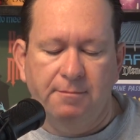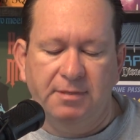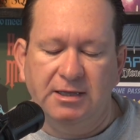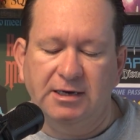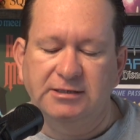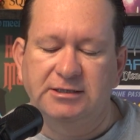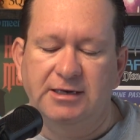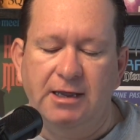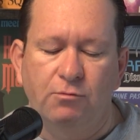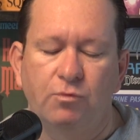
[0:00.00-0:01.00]
Beginning
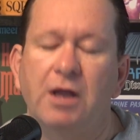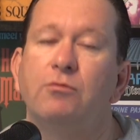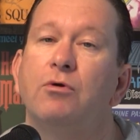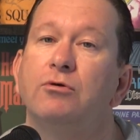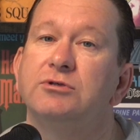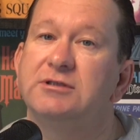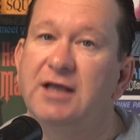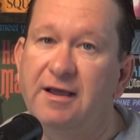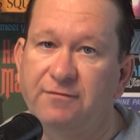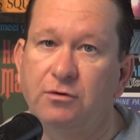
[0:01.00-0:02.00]
today, Red Rose
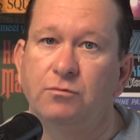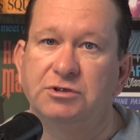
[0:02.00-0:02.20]
Tavern,